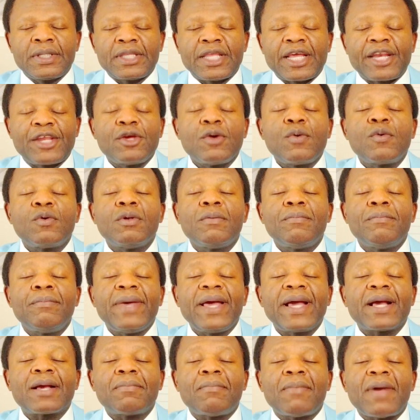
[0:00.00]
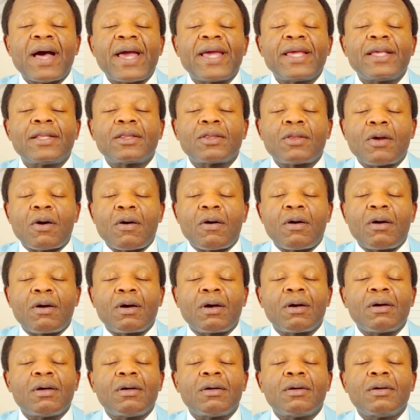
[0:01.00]
that you will make my
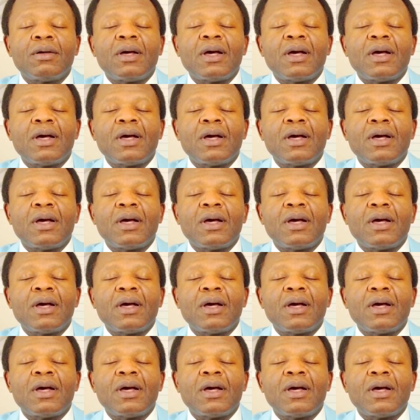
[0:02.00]
tongue